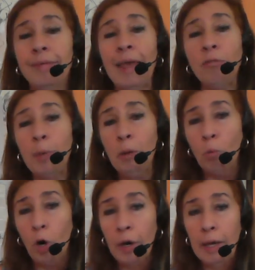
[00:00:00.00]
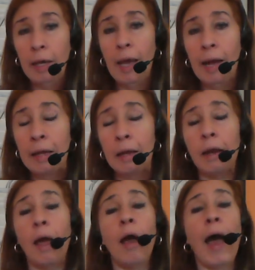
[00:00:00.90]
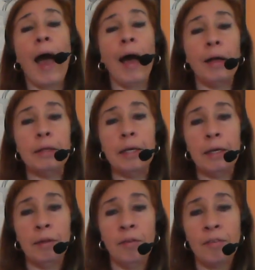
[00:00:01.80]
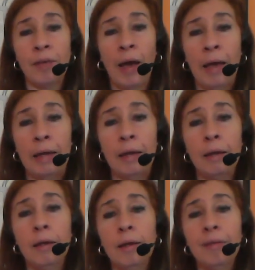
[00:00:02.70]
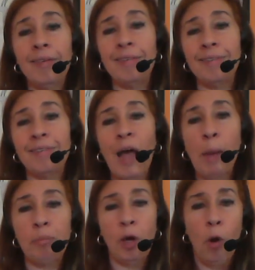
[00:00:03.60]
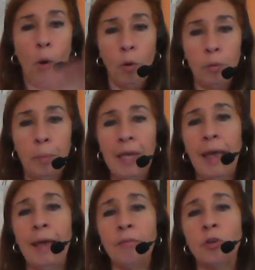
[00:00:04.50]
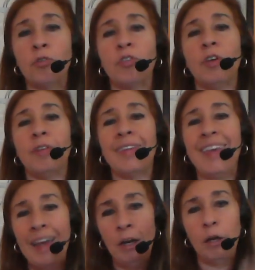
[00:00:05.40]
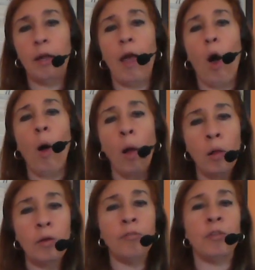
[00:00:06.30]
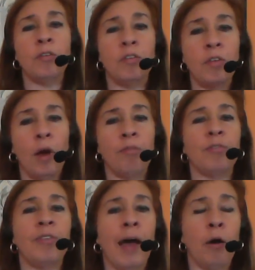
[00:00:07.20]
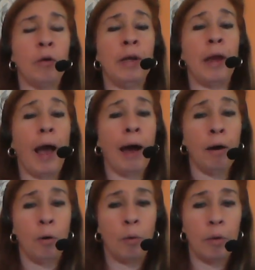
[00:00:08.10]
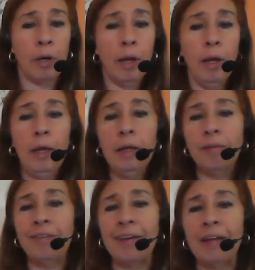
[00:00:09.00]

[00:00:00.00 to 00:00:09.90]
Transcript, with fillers: they've been working at it on the inside to stop the cold behaviors, to get all of the stuff down and out to